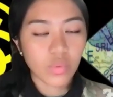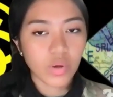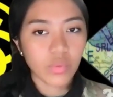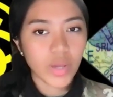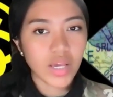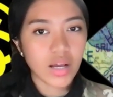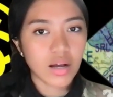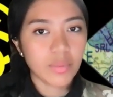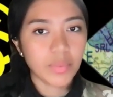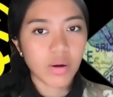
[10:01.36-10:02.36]
we wake
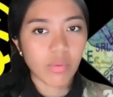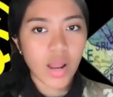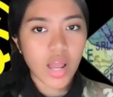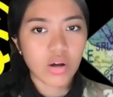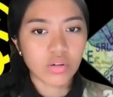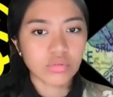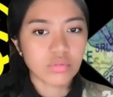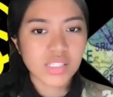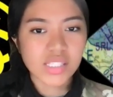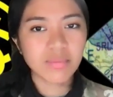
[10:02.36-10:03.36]
up
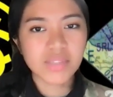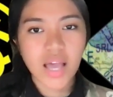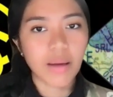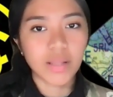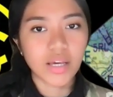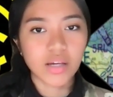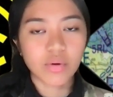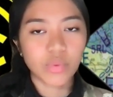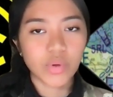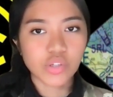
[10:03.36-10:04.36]
around same time. Like
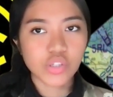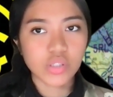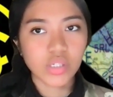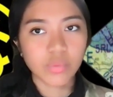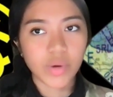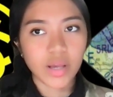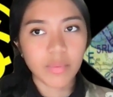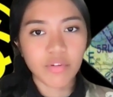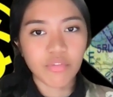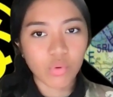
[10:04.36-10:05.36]
we usually wake
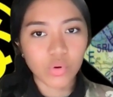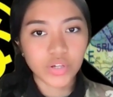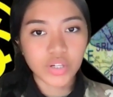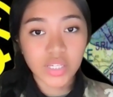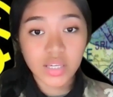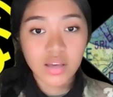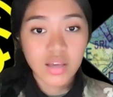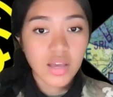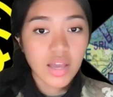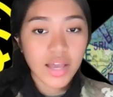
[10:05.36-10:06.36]
up at 4:30.
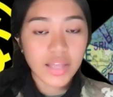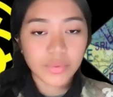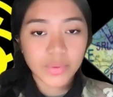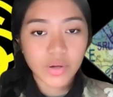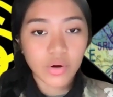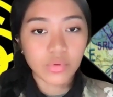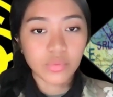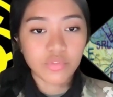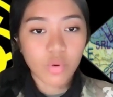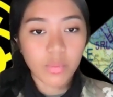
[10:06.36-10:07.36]
and then we
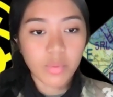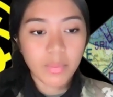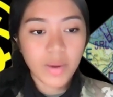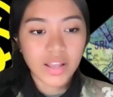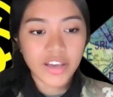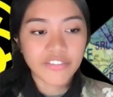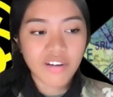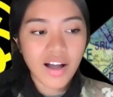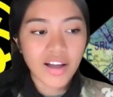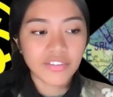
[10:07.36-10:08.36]
go form up by like
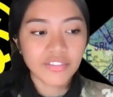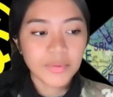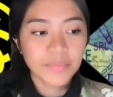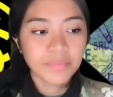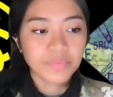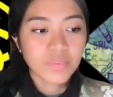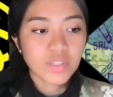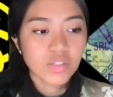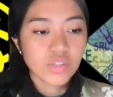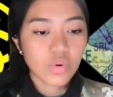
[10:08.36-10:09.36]
5.
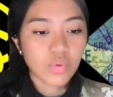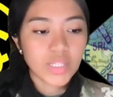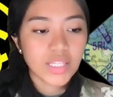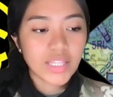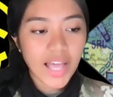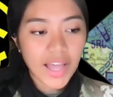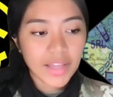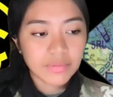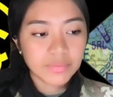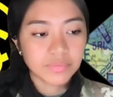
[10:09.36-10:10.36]
So we did that,